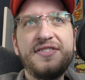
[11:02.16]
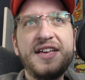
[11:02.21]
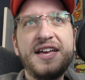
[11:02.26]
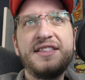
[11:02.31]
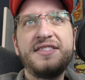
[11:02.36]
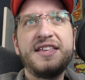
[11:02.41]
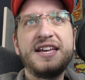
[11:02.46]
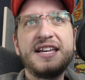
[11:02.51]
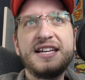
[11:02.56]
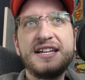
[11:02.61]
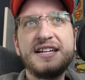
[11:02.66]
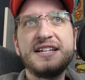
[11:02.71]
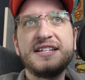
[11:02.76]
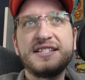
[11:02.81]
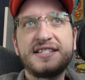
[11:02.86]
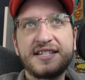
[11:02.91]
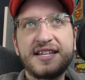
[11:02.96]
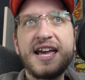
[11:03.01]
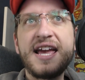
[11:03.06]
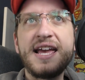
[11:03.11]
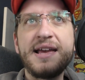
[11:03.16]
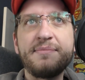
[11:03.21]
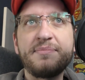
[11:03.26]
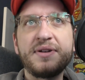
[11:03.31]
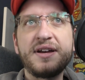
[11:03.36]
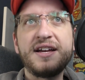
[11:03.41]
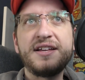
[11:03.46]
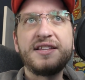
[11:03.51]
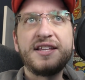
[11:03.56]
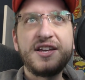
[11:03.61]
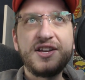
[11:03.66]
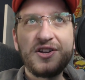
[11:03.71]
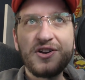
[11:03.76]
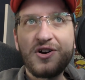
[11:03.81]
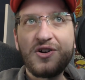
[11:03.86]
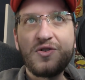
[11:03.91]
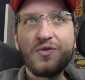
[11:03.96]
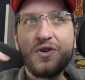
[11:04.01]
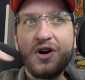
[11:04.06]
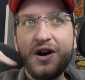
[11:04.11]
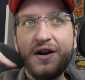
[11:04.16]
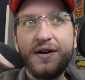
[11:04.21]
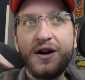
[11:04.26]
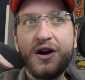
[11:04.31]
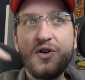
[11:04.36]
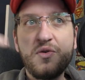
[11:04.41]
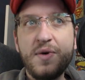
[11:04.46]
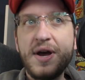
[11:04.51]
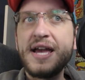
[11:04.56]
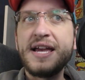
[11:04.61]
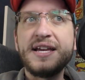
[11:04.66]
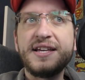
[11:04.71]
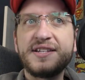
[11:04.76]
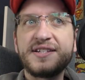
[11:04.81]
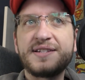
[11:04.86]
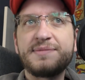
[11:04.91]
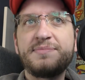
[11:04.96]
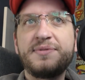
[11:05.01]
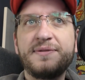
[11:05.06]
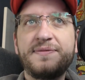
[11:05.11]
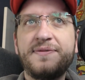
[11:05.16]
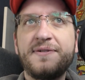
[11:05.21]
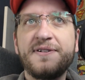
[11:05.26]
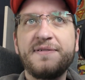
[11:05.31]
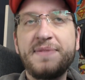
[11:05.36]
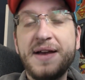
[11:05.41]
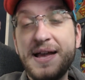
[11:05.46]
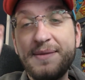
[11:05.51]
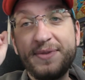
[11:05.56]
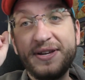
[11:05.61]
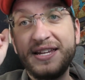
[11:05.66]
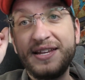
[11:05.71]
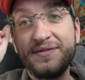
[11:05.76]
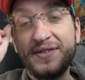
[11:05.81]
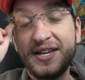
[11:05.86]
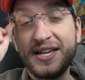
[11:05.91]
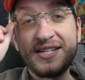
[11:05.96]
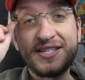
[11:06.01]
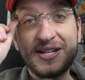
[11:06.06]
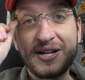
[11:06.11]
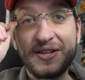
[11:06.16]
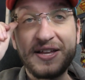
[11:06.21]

then they escape, and they go a ways before Batman even gets there.